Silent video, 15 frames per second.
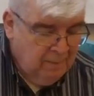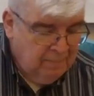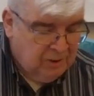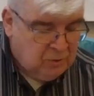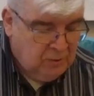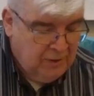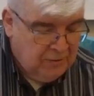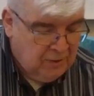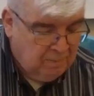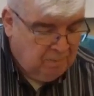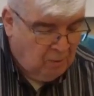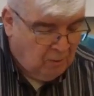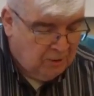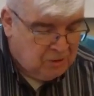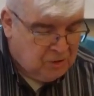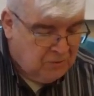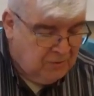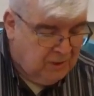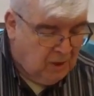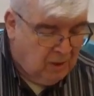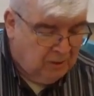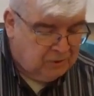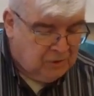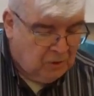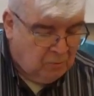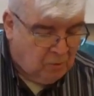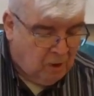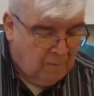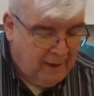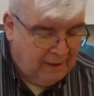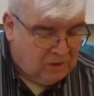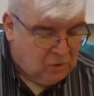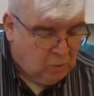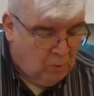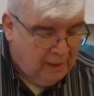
between the porch and the altar, were about